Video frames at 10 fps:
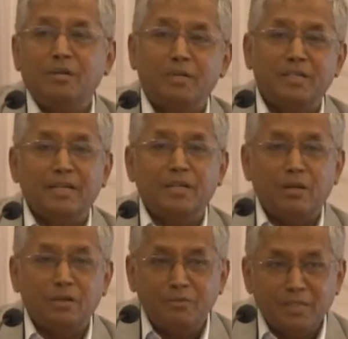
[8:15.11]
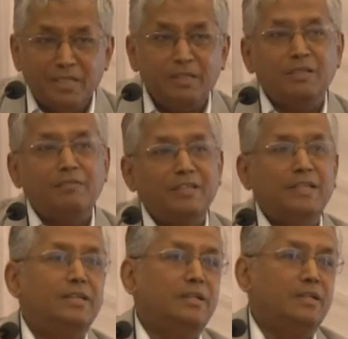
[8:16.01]
but in a
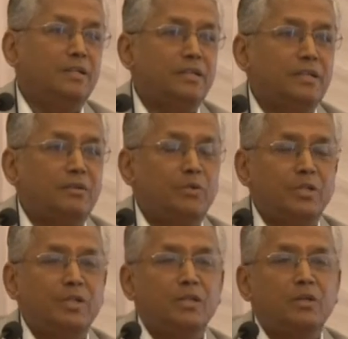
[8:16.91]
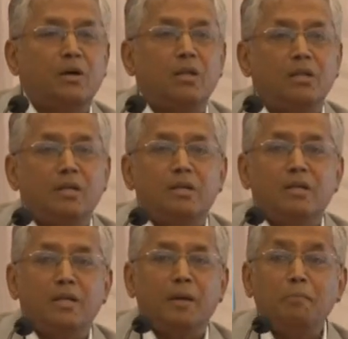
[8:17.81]
very, uh, what you can call,
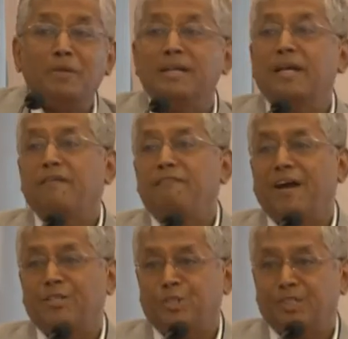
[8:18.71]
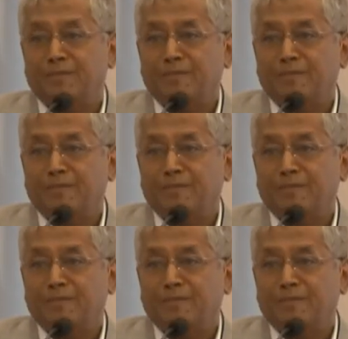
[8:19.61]
empirical fashion.